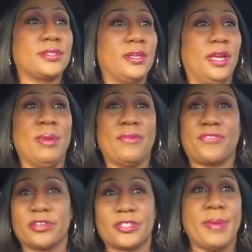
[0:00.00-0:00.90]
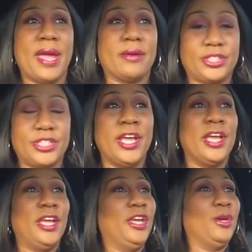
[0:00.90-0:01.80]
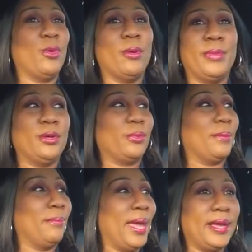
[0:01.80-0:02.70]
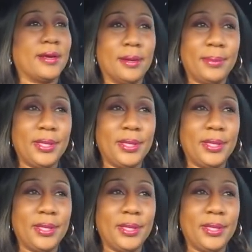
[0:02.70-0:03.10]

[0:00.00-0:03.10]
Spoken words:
In my first marriage, he didn't want me to wear makeup.